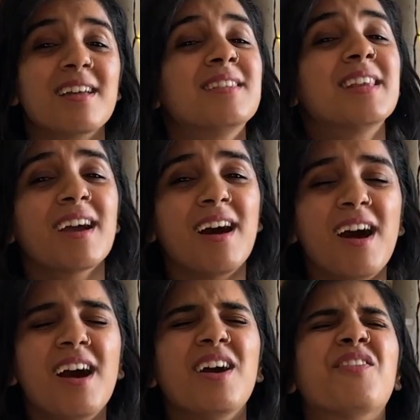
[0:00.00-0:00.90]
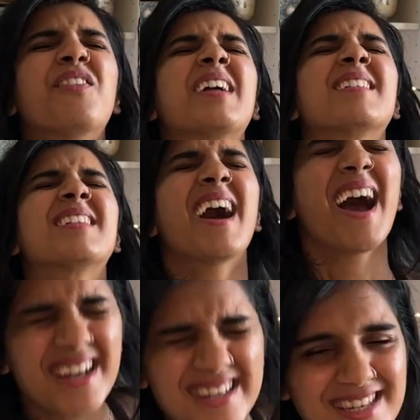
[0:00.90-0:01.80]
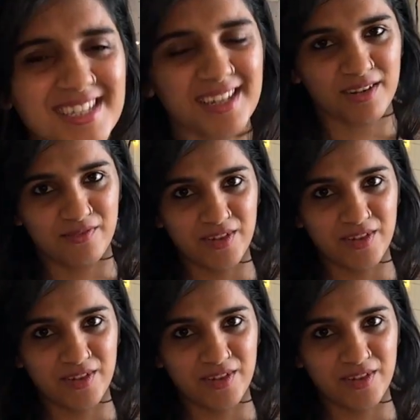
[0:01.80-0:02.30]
They are a fantastic